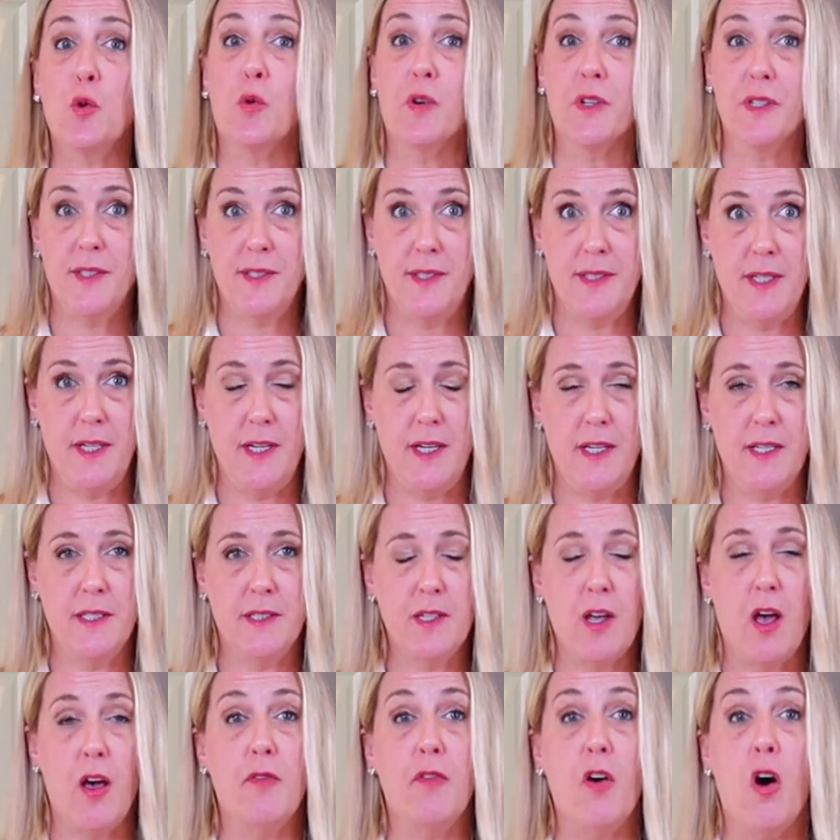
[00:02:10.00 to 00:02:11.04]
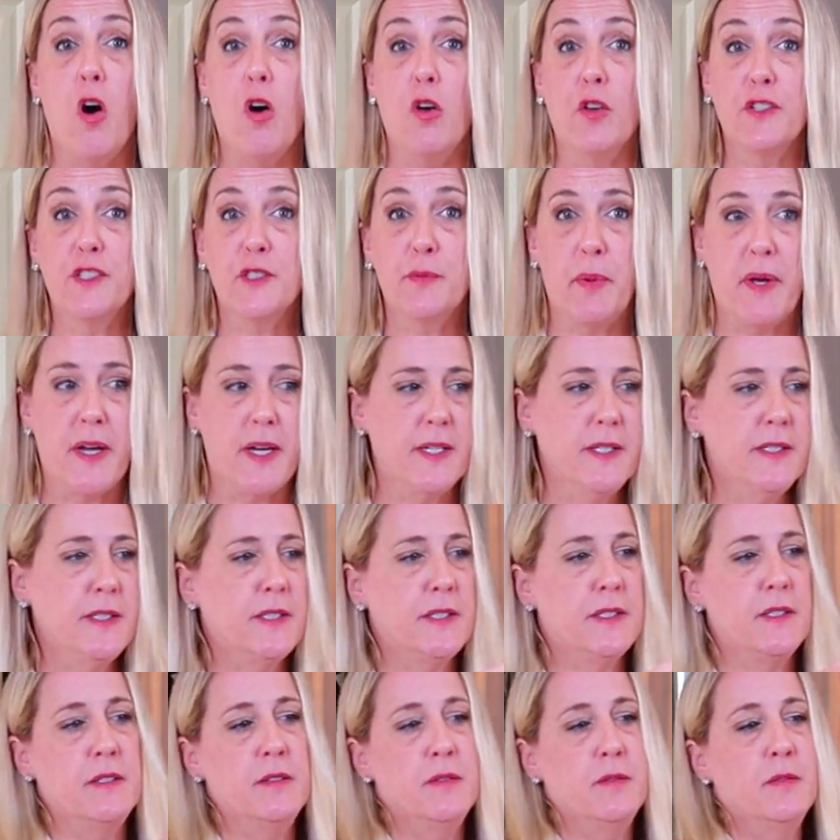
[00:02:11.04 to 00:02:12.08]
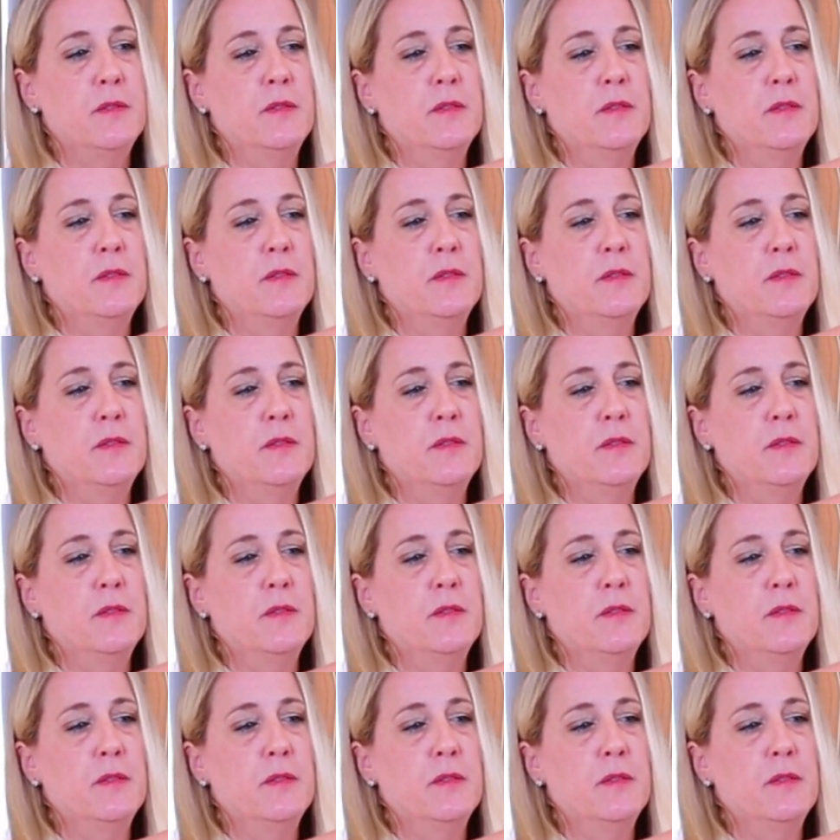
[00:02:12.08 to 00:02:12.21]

or seeds of allspice,